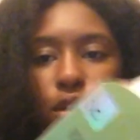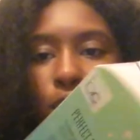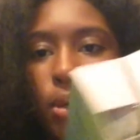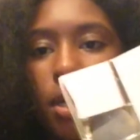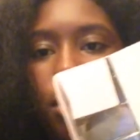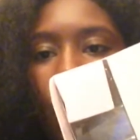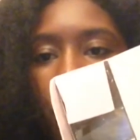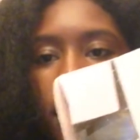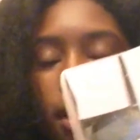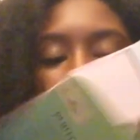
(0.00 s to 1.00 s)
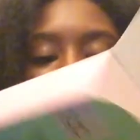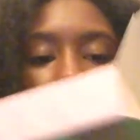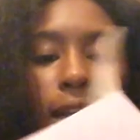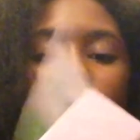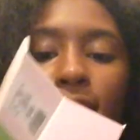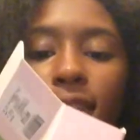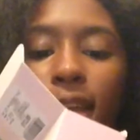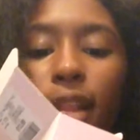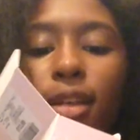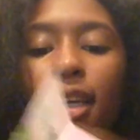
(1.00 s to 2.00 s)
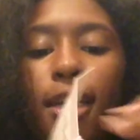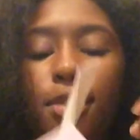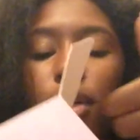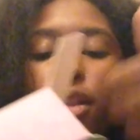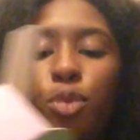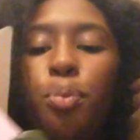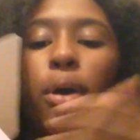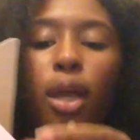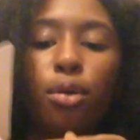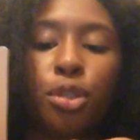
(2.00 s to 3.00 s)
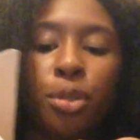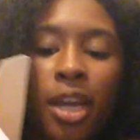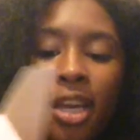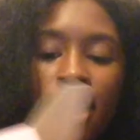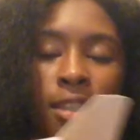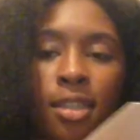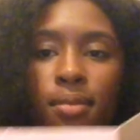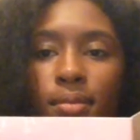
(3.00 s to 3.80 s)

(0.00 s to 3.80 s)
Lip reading: So I just opened it like this, and it looks like it's one of those pull-out trays.